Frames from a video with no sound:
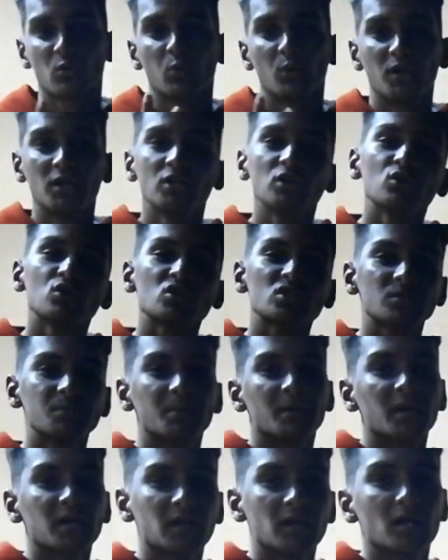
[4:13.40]
when you
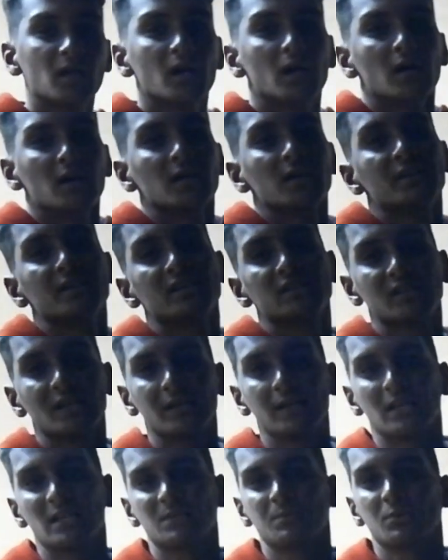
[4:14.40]
spray the
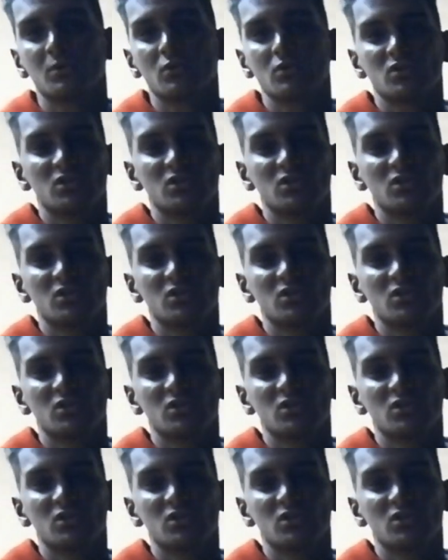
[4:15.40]
taillights, because you